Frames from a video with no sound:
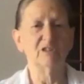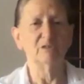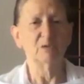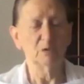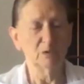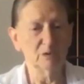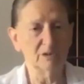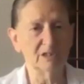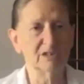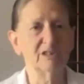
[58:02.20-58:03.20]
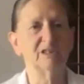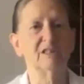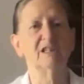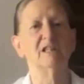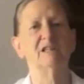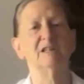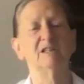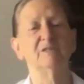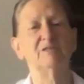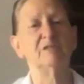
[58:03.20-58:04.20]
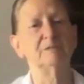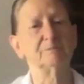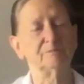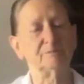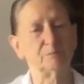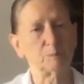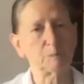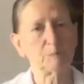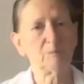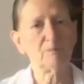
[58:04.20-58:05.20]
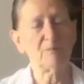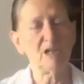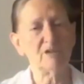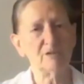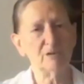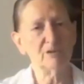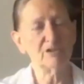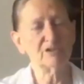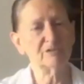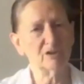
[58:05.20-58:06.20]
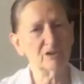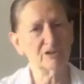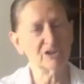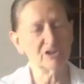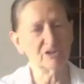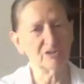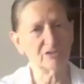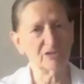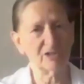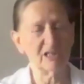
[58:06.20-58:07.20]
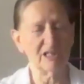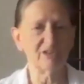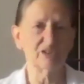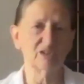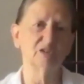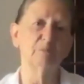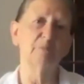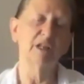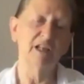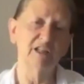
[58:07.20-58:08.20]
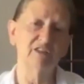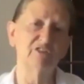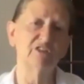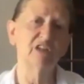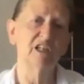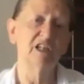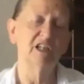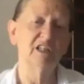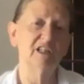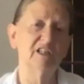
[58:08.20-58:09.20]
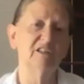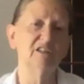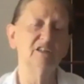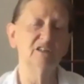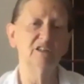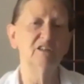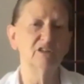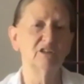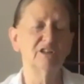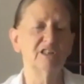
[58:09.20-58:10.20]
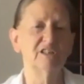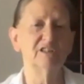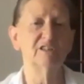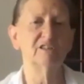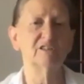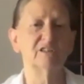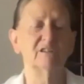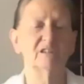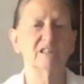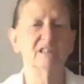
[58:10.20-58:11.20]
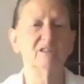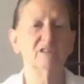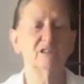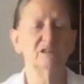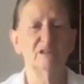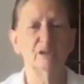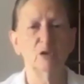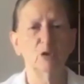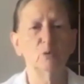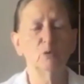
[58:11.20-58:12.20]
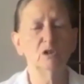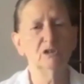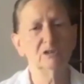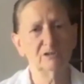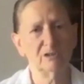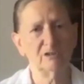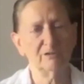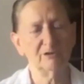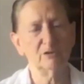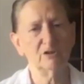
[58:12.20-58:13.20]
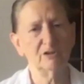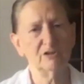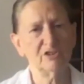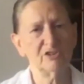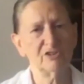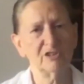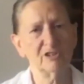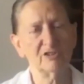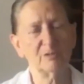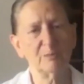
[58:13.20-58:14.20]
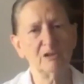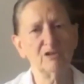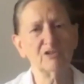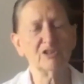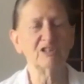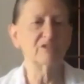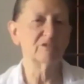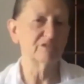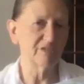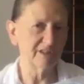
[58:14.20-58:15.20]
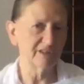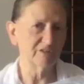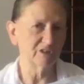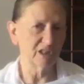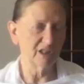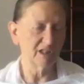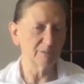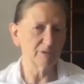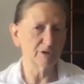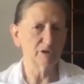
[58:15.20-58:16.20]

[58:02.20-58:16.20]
good if the voice of conscience has a good place in the inner world of your consciousness, because it's very reliable.